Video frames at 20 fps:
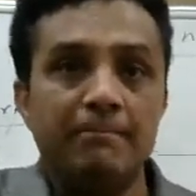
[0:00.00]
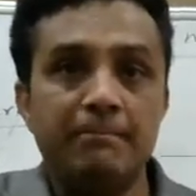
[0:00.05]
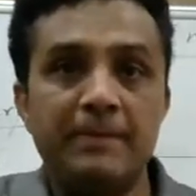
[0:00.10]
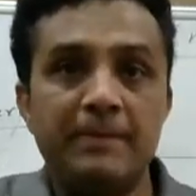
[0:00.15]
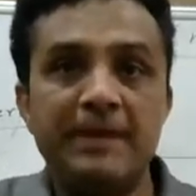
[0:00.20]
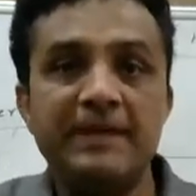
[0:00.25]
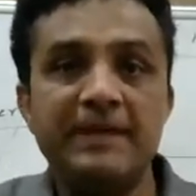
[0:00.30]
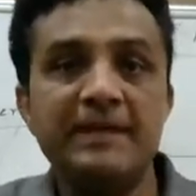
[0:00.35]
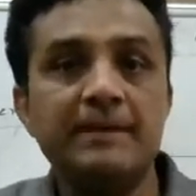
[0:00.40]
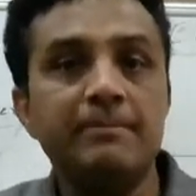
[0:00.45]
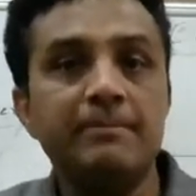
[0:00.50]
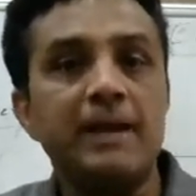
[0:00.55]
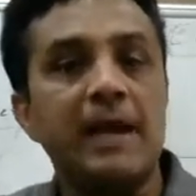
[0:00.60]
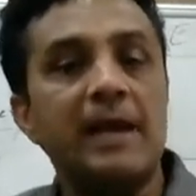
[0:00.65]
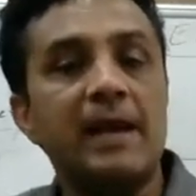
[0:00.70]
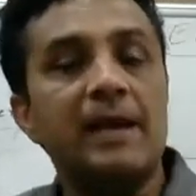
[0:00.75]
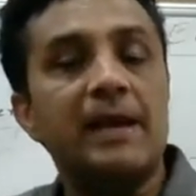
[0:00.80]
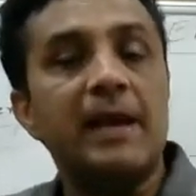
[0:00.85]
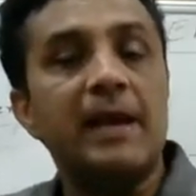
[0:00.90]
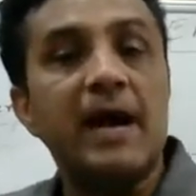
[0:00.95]
medium
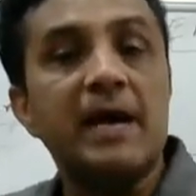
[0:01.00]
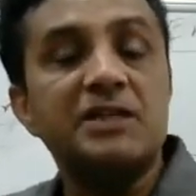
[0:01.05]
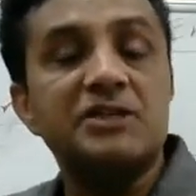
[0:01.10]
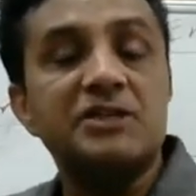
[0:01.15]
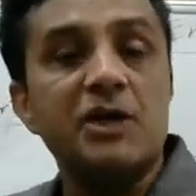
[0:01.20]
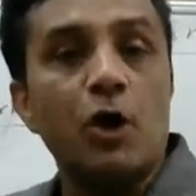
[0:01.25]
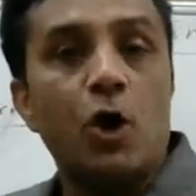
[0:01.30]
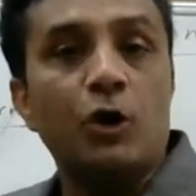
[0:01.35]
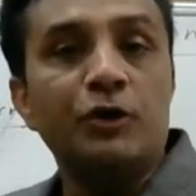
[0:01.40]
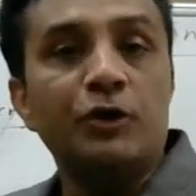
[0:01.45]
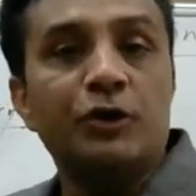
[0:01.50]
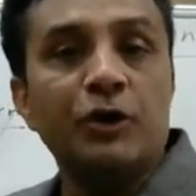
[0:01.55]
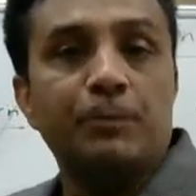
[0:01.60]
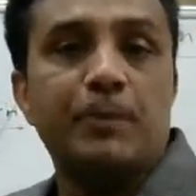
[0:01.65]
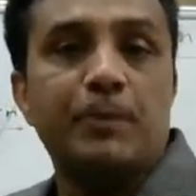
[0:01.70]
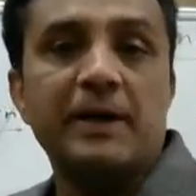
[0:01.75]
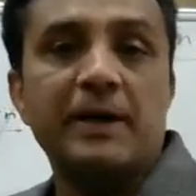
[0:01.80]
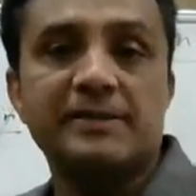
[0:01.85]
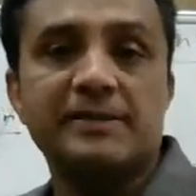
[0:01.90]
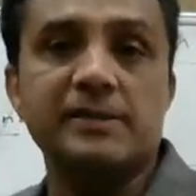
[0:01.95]
and large
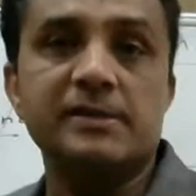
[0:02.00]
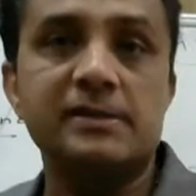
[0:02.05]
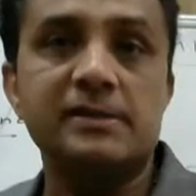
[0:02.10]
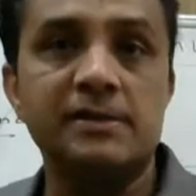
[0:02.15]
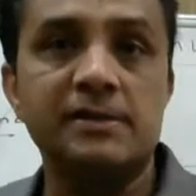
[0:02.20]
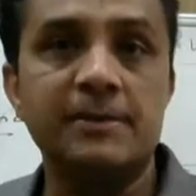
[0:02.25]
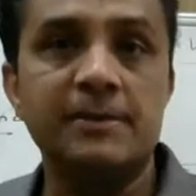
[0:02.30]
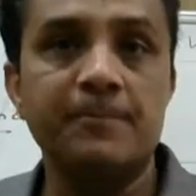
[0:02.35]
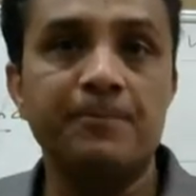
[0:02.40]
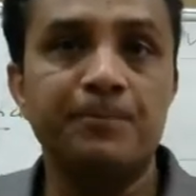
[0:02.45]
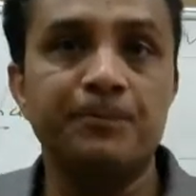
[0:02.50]
enterprises